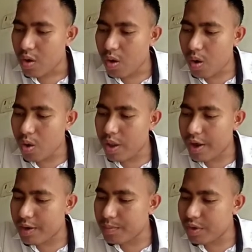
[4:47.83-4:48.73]
All
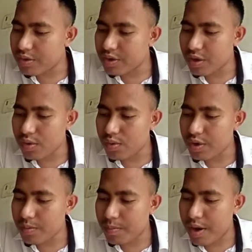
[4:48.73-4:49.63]
animals,
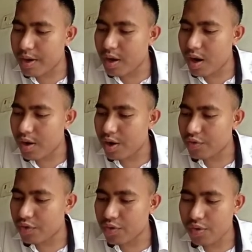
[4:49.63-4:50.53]
including man, are
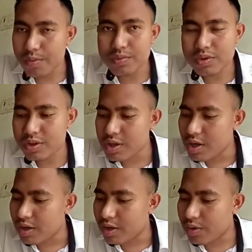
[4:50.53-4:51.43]
heterotrophs.
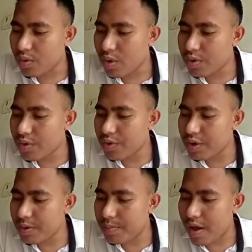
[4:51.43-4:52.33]
The
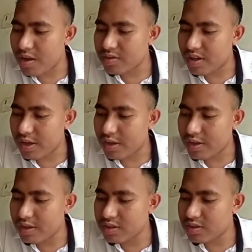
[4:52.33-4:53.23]
non-green plants like
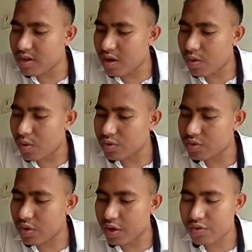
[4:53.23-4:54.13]
yeast are
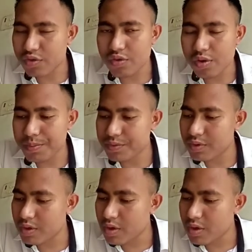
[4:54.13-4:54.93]
also heterotrophs.